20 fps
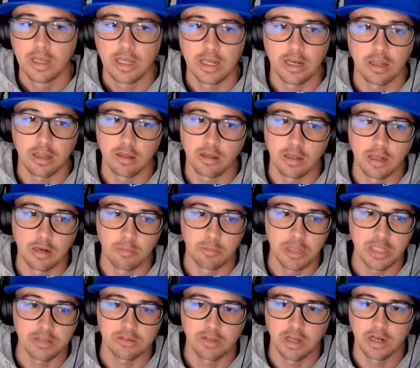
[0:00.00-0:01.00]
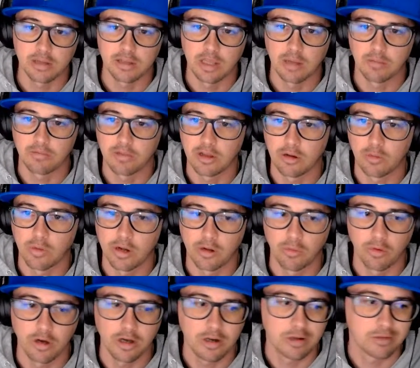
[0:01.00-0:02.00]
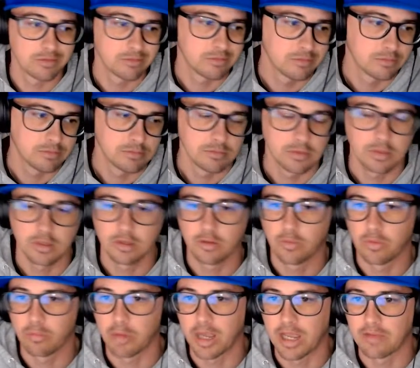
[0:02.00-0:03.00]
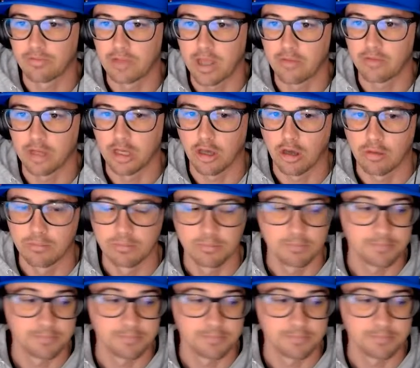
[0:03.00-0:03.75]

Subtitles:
And it means a lot of time if they don't want to work, then we might have to have you go.